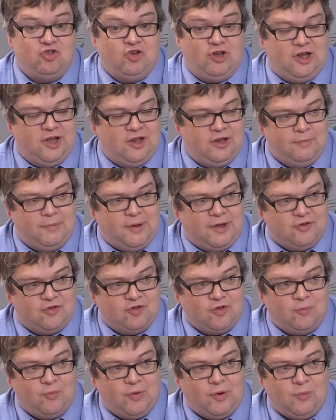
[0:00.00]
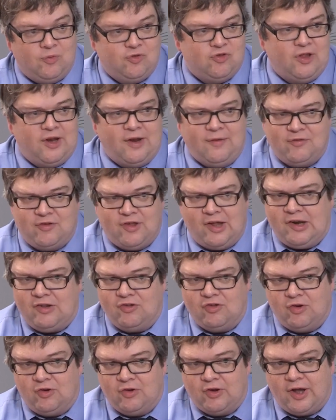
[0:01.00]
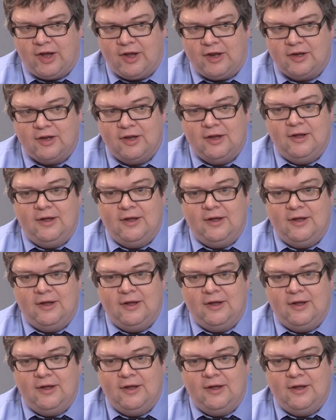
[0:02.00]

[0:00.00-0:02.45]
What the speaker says: sheet in the mix somewhere, which they never tended to look at.